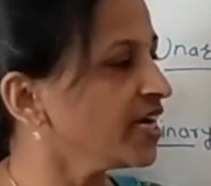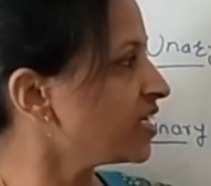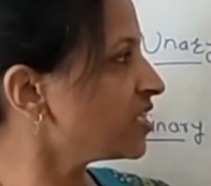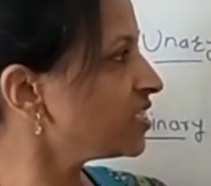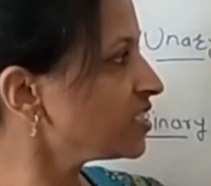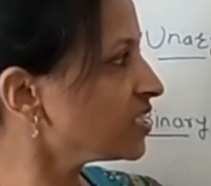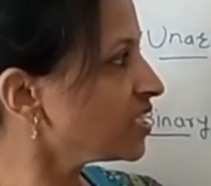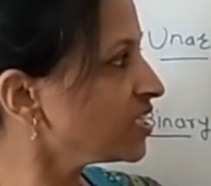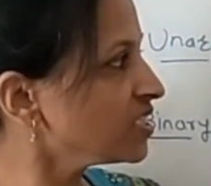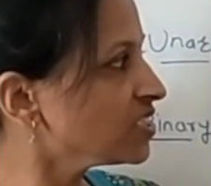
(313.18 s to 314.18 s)
this
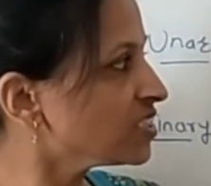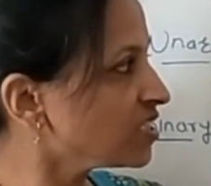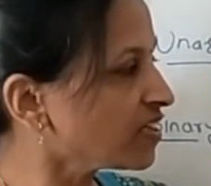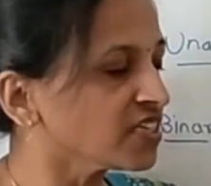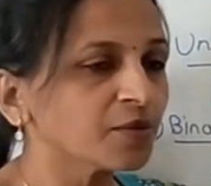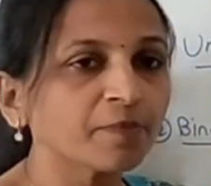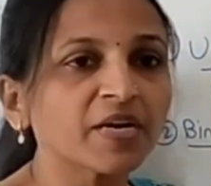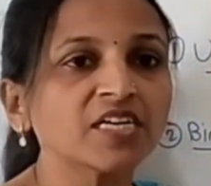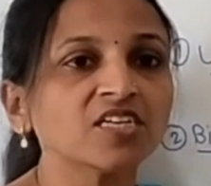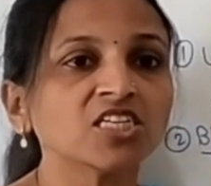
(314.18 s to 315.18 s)
is nothing
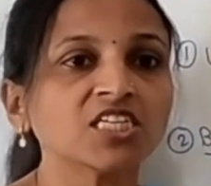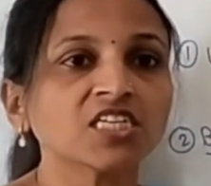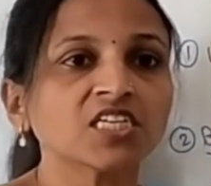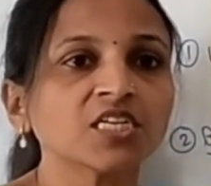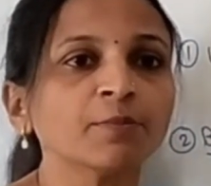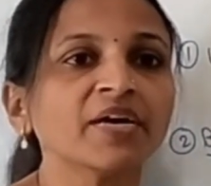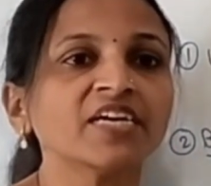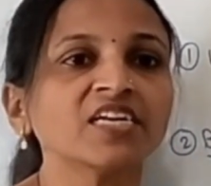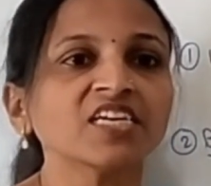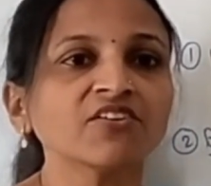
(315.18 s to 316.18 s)
but
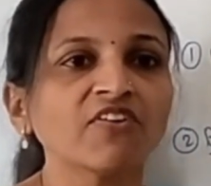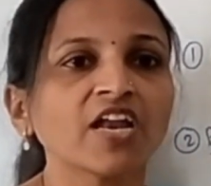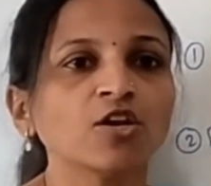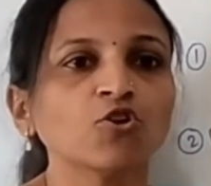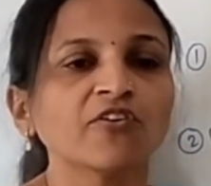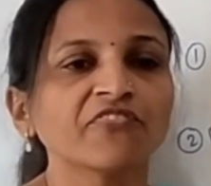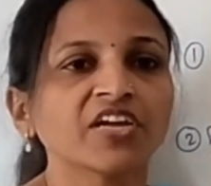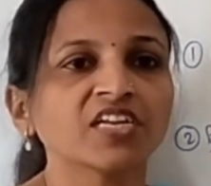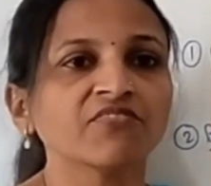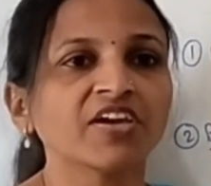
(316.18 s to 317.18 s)
decrementing value of
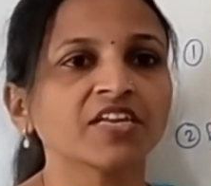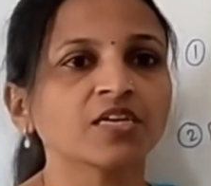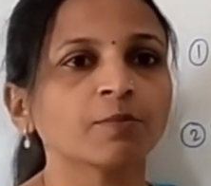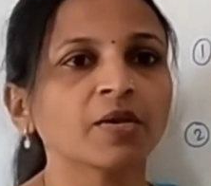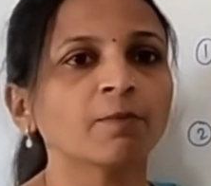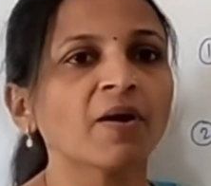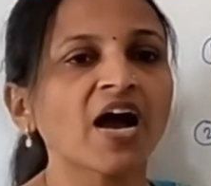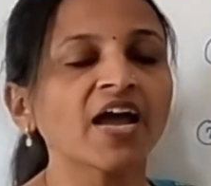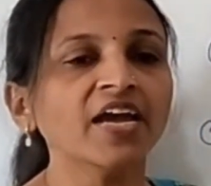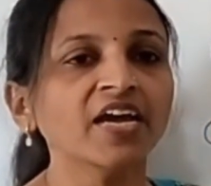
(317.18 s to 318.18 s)
any variable
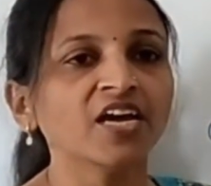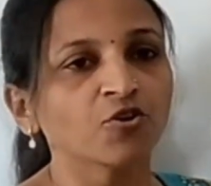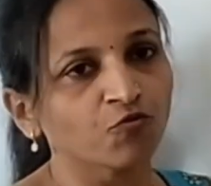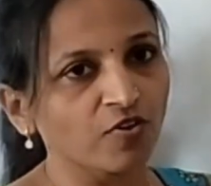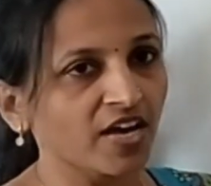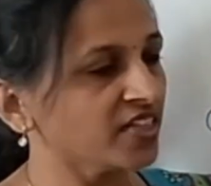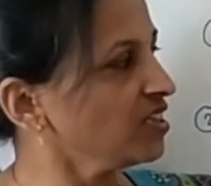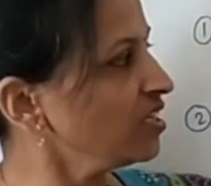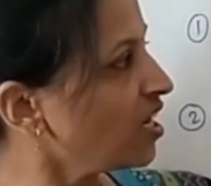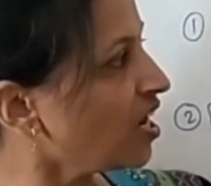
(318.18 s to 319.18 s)
by one.
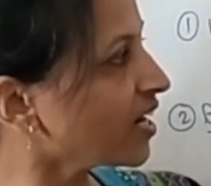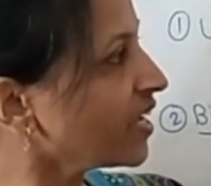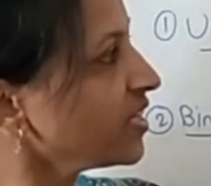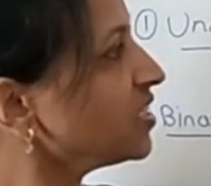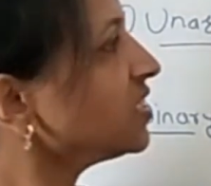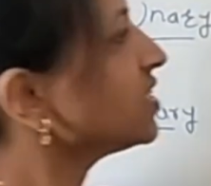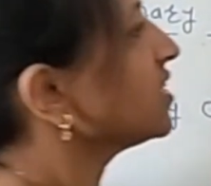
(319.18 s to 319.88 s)
Again, this